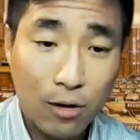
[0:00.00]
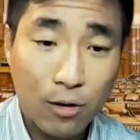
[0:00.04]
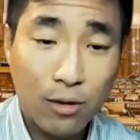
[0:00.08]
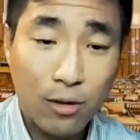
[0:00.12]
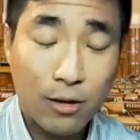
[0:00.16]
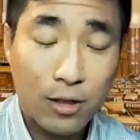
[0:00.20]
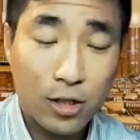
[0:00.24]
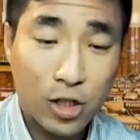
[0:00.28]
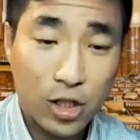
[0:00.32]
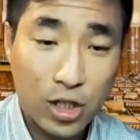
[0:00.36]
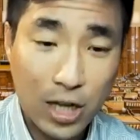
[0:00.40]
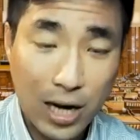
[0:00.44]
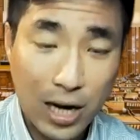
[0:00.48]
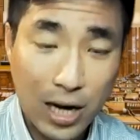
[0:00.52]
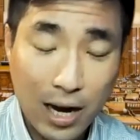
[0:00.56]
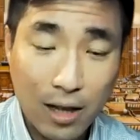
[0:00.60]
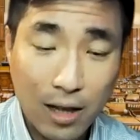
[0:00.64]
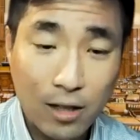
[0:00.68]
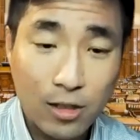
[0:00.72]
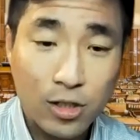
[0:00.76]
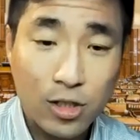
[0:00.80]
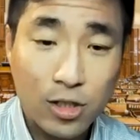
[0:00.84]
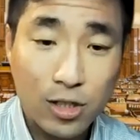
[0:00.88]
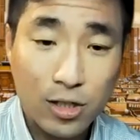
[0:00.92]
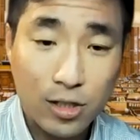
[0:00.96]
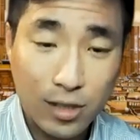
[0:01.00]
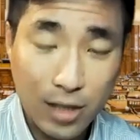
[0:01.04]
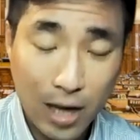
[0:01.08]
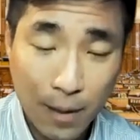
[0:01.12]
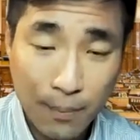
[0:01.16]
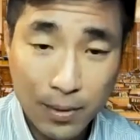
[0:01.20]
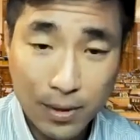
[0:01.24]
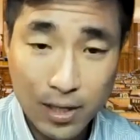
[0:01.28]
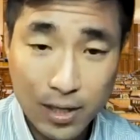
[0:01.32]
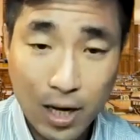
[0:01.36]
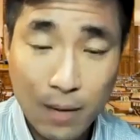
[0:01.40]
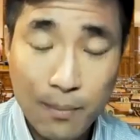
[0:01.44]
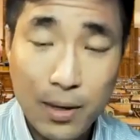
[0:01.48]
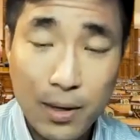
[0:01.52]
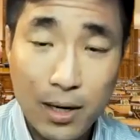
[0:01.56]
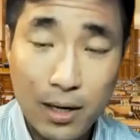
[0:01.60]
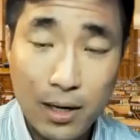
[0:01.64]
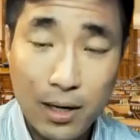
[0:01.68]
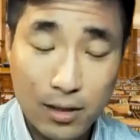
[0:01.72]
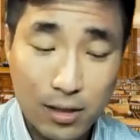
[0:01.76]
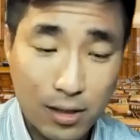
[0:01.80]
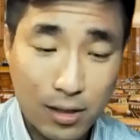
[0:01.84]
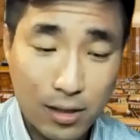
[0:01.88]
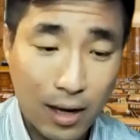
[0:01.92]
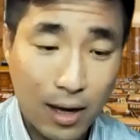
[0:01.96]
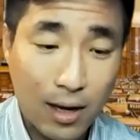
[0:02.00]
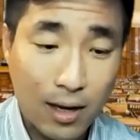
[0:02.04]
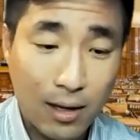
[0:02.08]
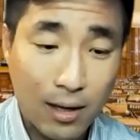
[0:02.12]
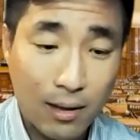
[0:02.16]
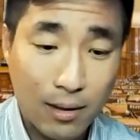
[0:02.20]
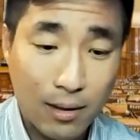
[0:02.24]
challenges, epidemics, and